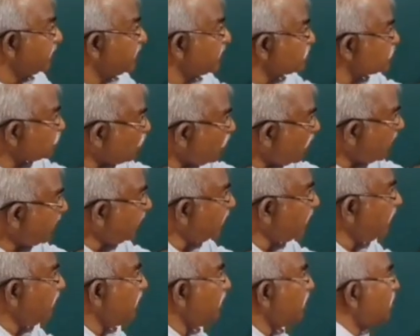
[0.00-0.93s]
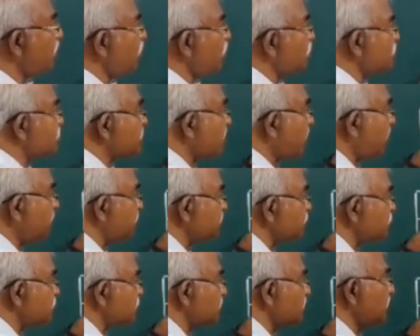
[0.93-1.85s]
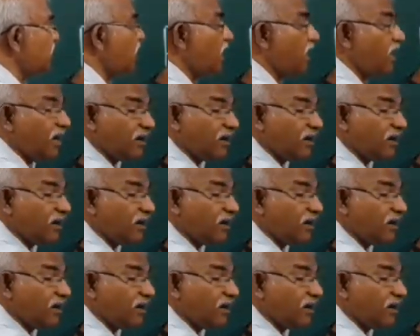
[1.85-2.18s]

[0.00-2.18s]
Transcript: A square which comes